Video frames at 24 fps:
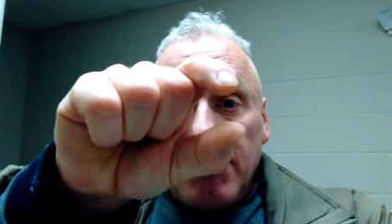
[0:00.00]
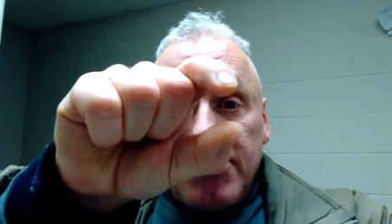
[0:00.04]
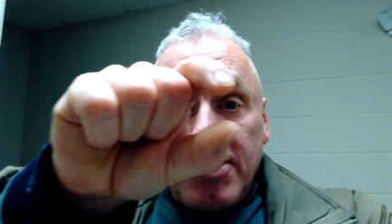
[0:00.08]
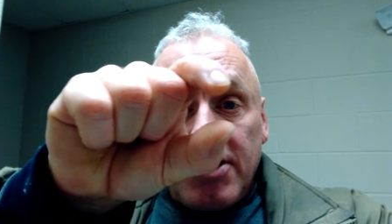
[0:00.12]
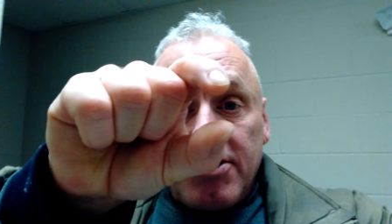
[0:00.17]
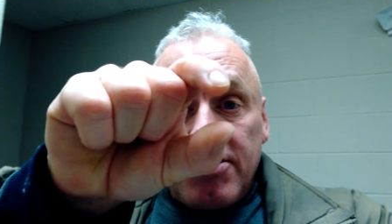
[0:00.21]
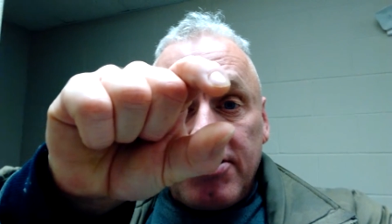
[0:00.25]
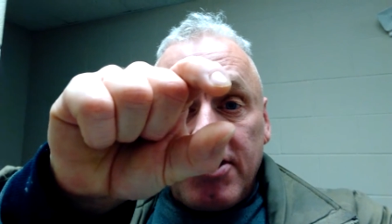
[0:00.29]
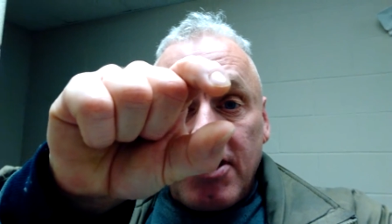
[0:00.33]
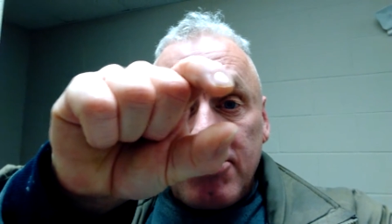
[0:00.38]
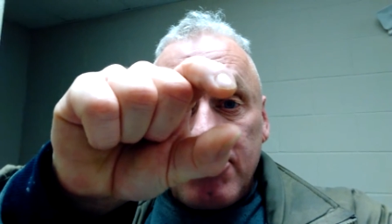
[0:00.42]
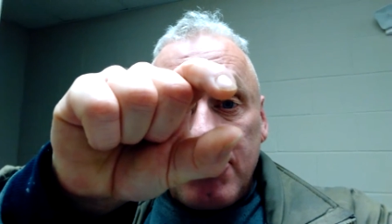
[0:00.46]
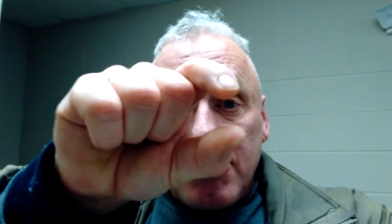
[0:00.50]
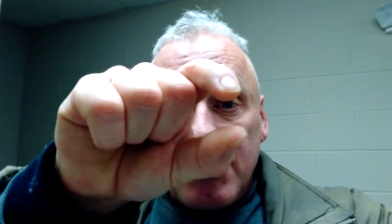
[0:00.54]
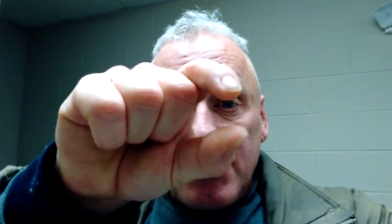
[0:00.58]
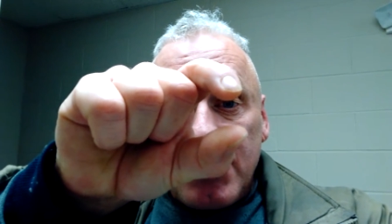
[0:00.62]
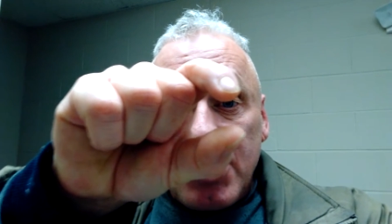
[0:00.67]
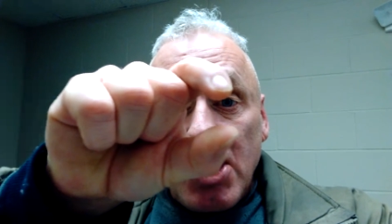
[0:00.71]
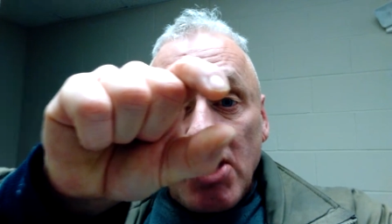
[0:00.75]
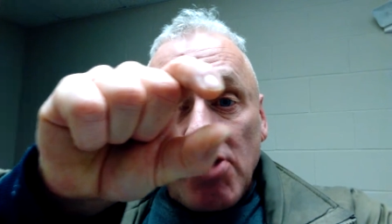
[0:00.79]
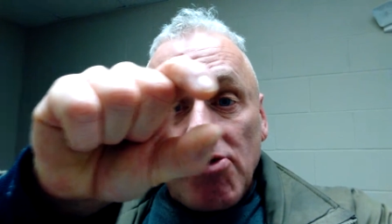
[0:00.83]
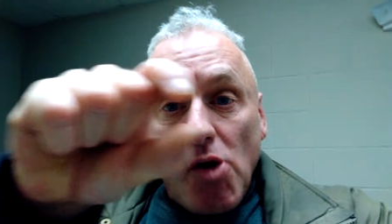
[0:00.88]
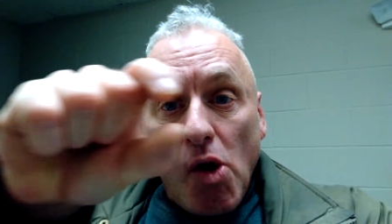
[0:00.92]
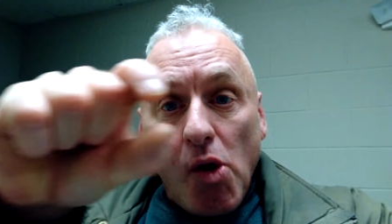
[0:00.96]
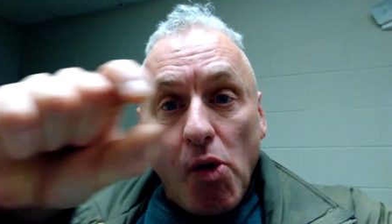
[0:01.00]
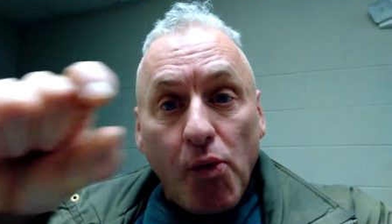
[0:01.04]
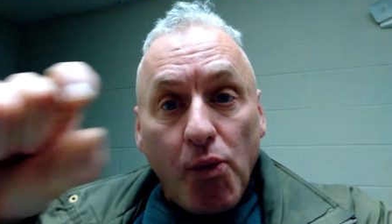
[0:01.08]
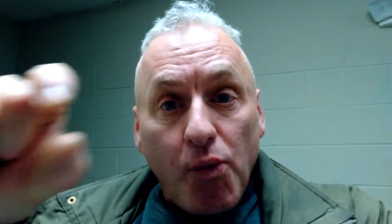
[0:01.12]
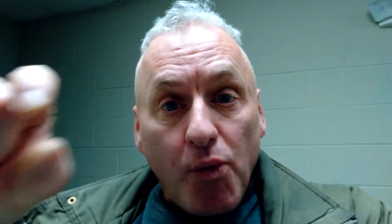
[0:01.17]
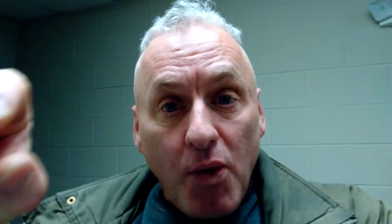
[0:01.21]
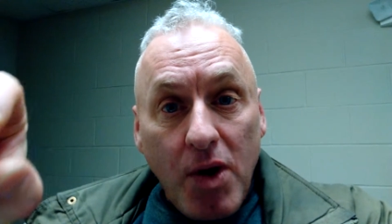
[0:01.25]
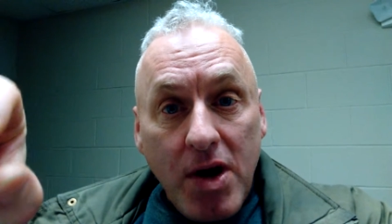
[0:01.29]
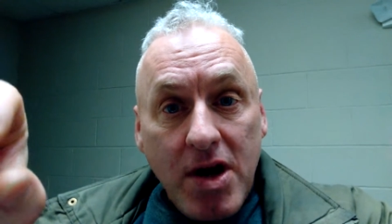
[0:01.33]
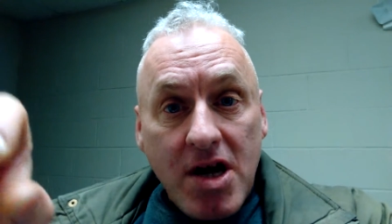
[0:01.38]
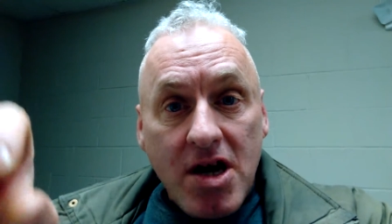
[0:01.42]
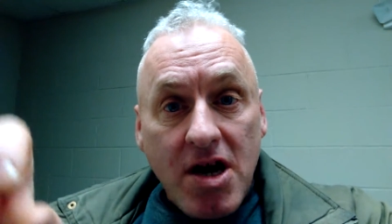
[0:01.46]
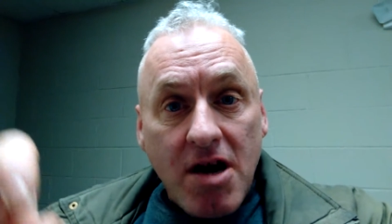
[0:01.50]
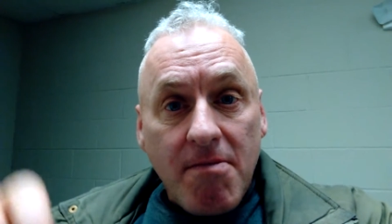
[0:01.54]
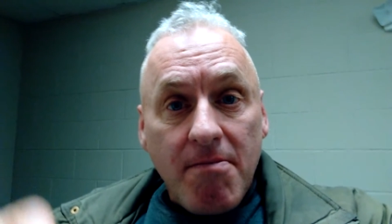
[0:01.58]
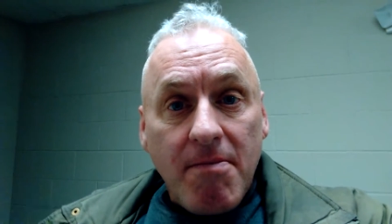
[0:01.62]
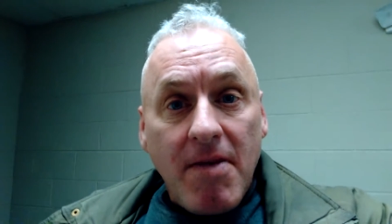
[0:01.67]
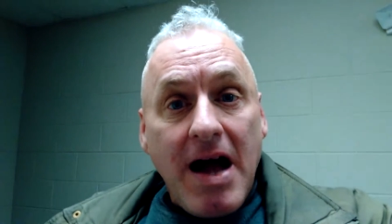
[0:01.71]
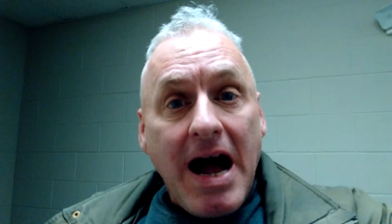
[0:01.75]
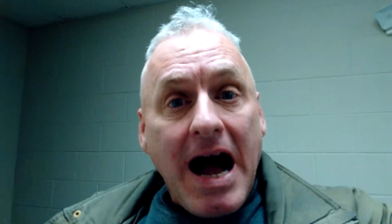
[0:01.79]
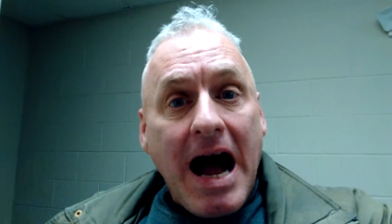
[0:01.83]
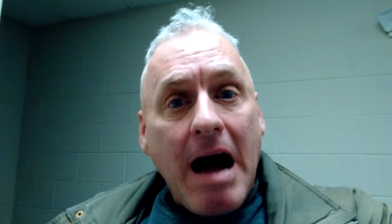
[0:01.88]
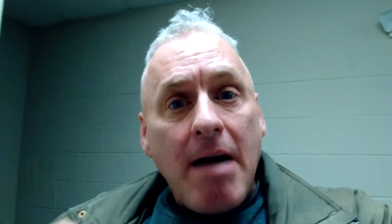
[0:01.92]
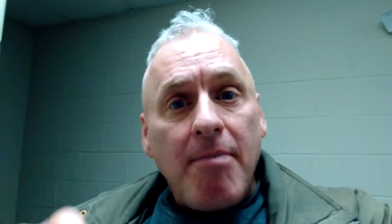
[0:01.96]
it's such a narrow
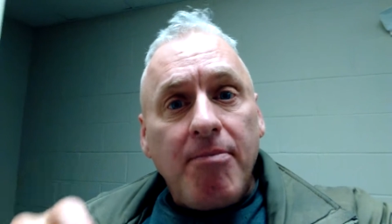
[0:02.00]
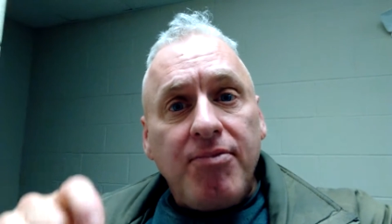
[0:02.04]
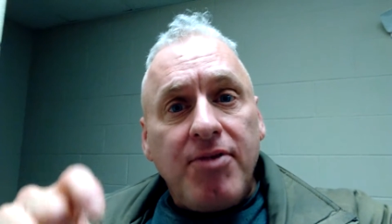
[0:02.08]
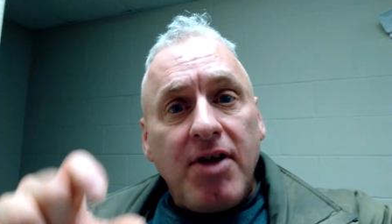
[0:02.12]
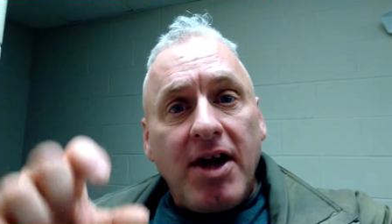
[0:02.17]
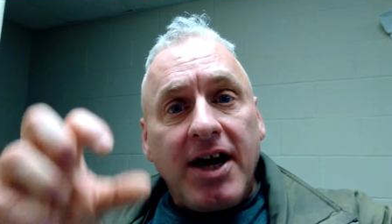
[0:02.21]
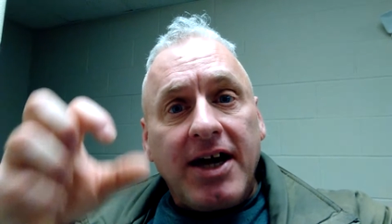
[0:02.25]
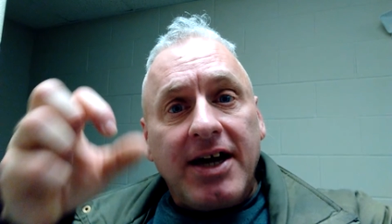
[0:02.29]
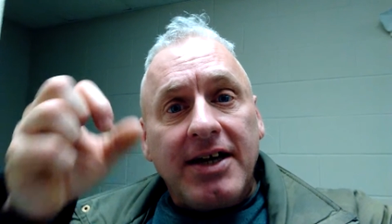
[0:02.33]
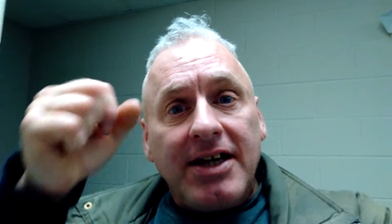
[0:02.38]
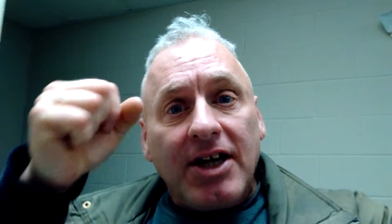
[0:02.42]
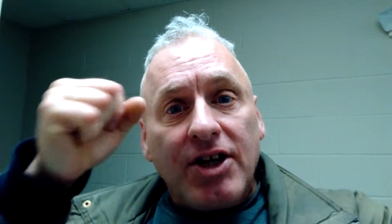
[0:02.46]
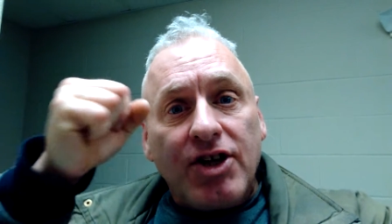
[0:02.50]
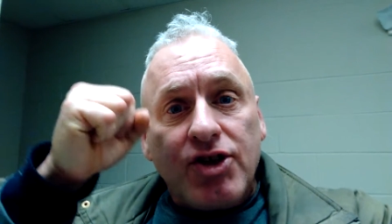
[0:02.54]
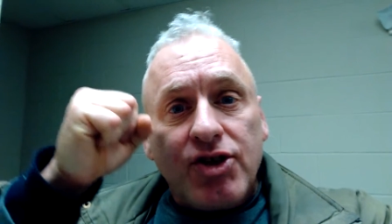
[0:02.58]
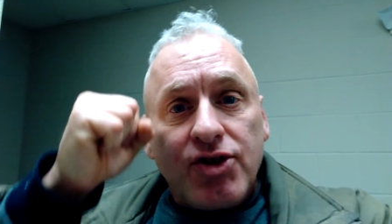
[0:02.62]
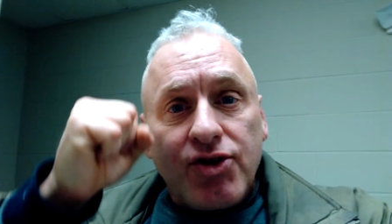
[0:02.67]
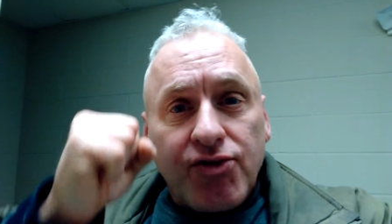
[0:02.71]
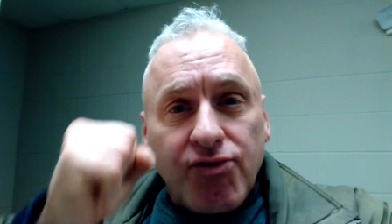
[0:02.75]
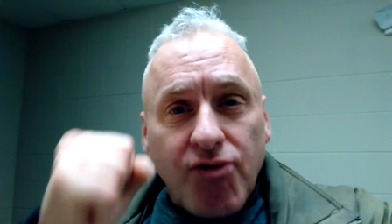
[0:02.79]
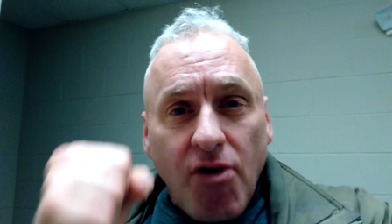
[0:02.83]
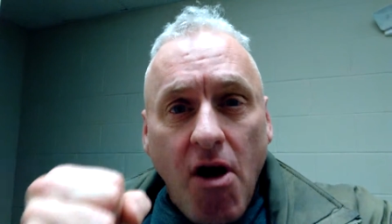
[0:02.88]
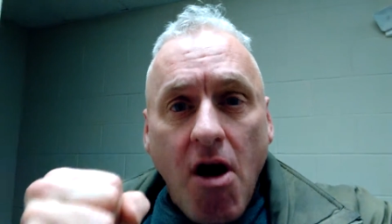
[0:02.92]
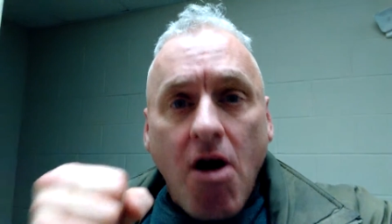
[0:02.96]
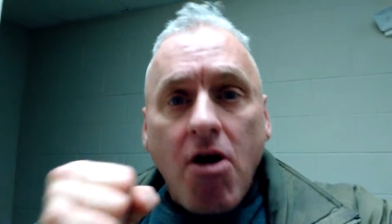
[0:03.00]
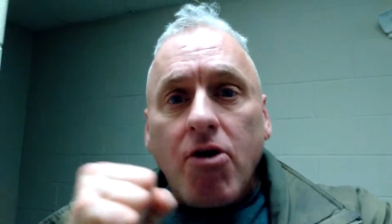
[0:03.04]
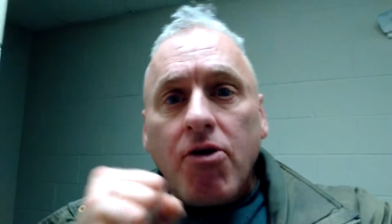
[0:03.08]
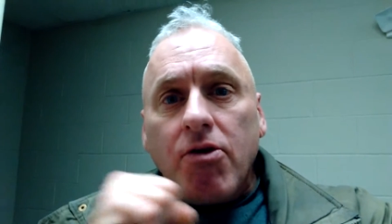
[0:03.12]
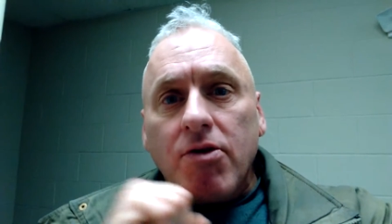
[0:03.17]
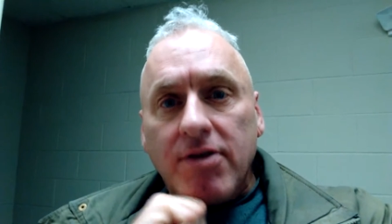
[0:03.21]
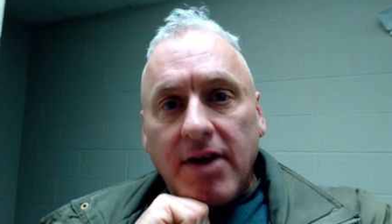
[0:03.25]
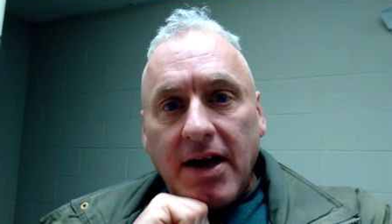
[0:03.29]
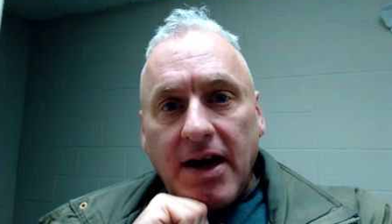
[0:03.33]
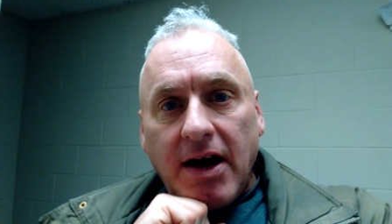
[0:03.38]
rim, I'm thinking it's stronger